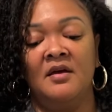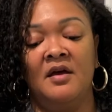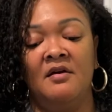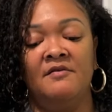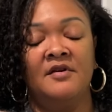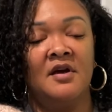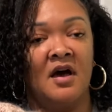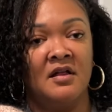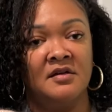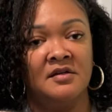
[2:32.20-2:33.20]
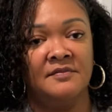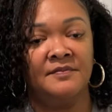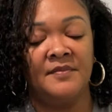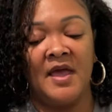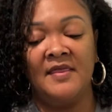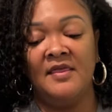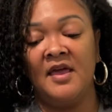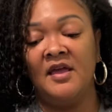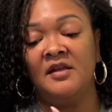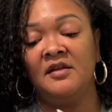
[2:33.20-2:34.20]
of the collar, and
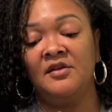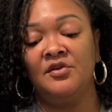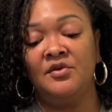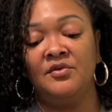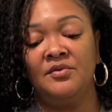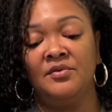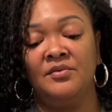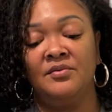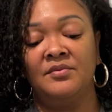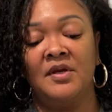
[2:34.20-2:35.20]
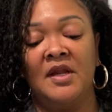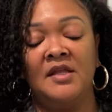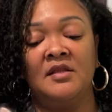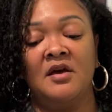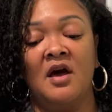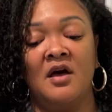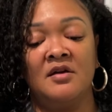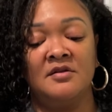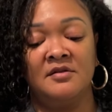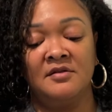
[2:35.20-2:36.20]
then you knit the
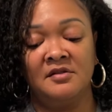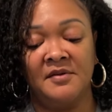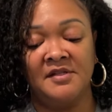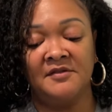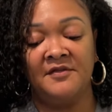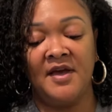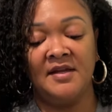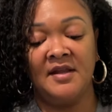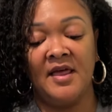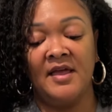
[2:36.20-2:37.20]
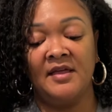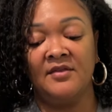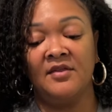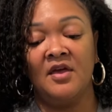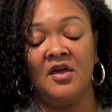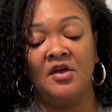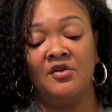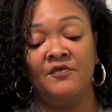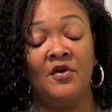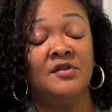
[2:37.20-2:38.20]
collar to the specified length. You
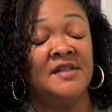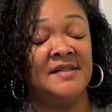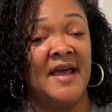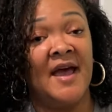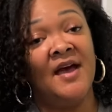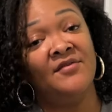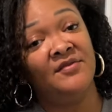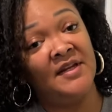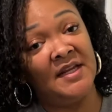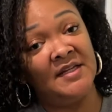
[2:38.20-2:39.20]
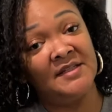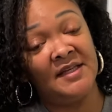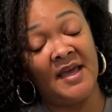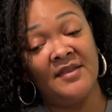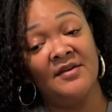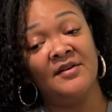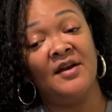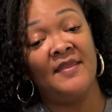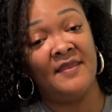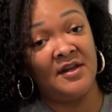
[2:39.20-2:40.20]
fold it in half, knit it together,
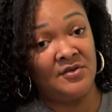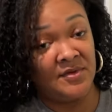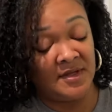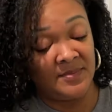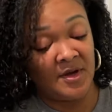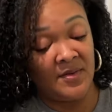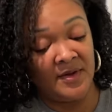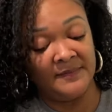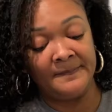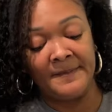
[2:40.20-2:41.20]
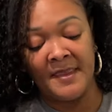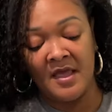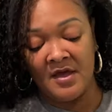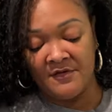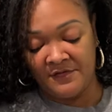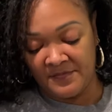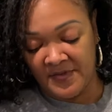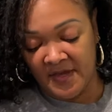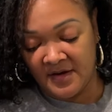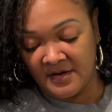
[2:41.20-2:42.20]
and then you keep going from
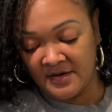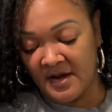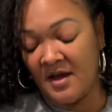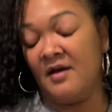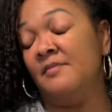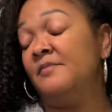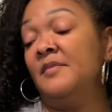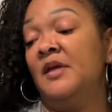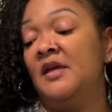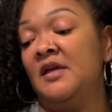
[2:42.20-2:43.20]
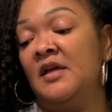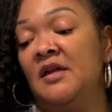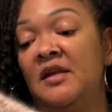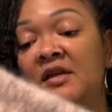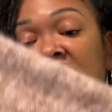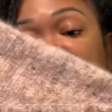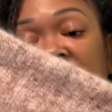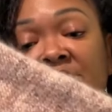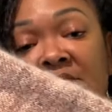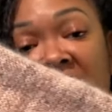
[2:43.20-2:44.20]
there. It is
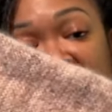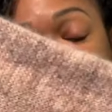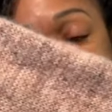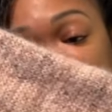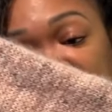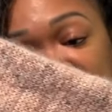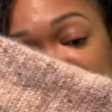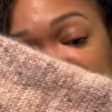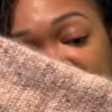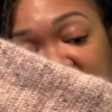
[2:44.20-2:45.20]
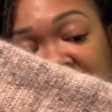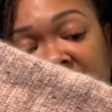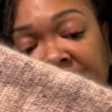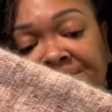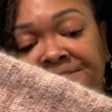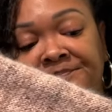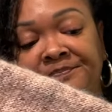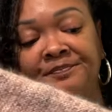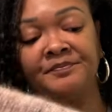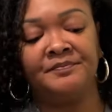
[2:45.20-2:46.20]
raglan style,
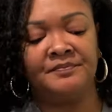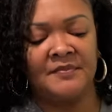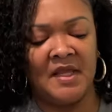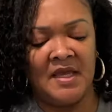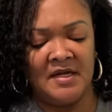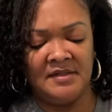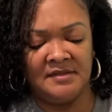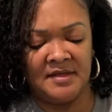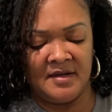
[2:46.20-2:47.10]
and it's